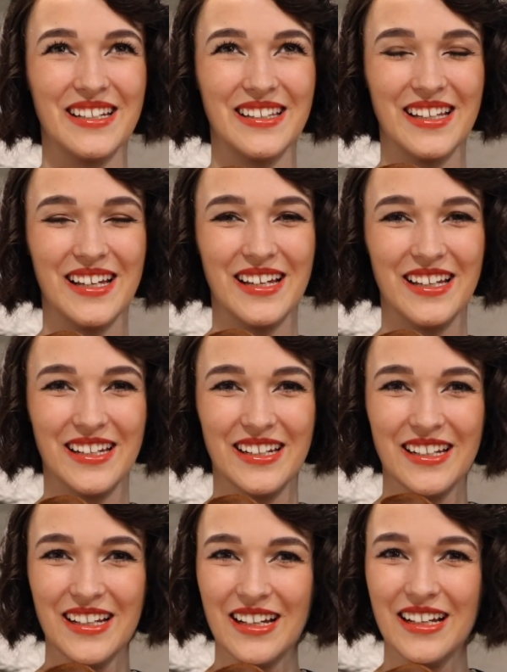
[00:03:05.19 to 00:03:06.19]
And then,
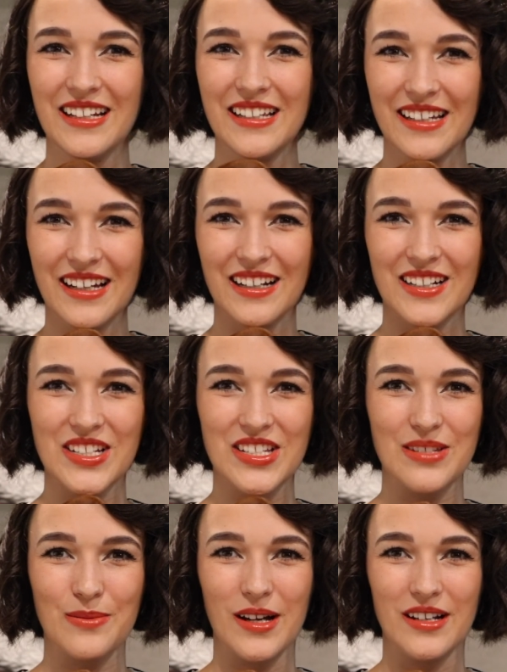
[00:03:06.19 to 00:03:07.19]
yeah, her
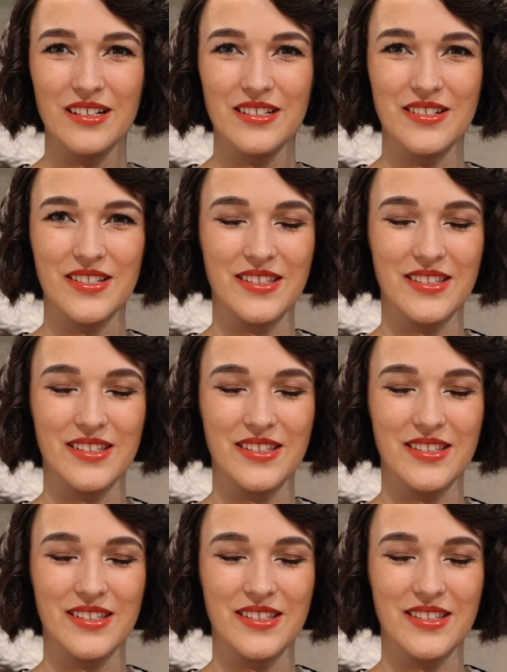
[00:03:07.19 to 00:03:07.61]
sweaters